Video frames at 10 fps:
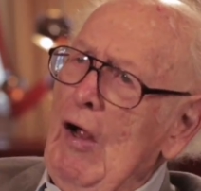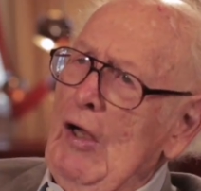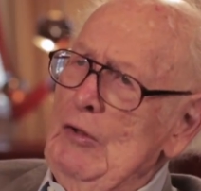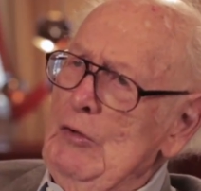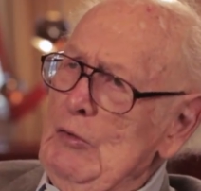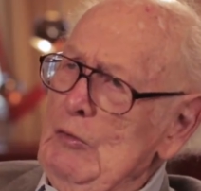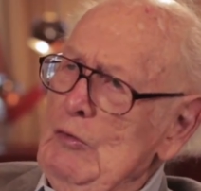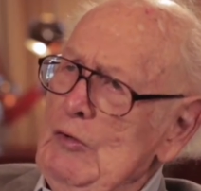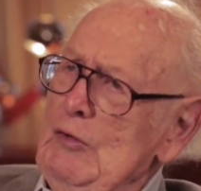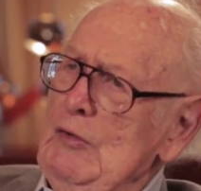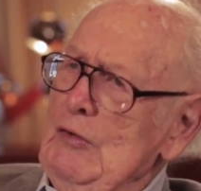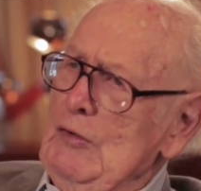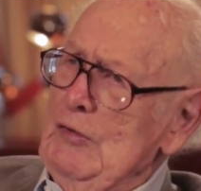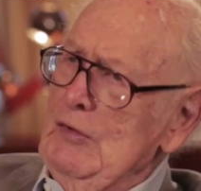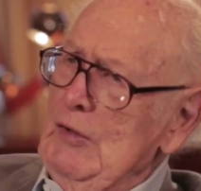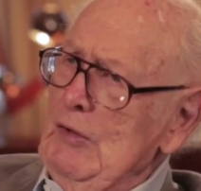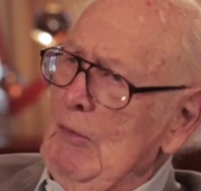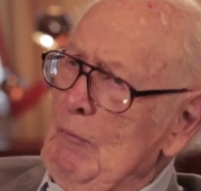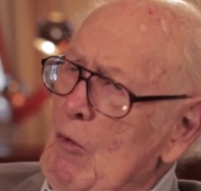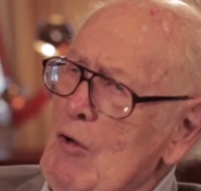and do the
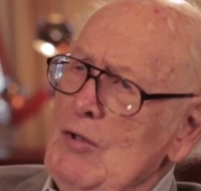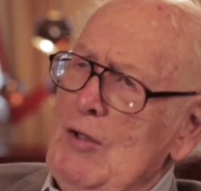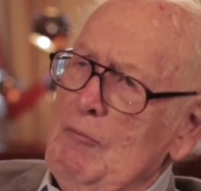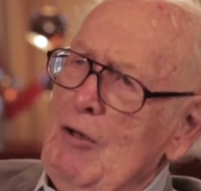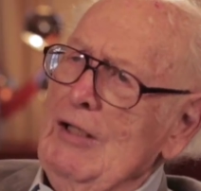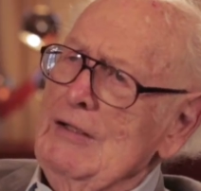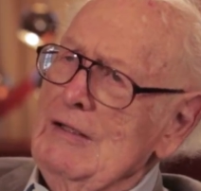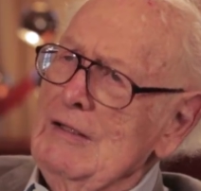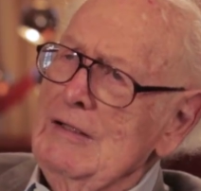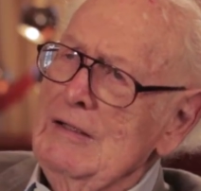importance of the project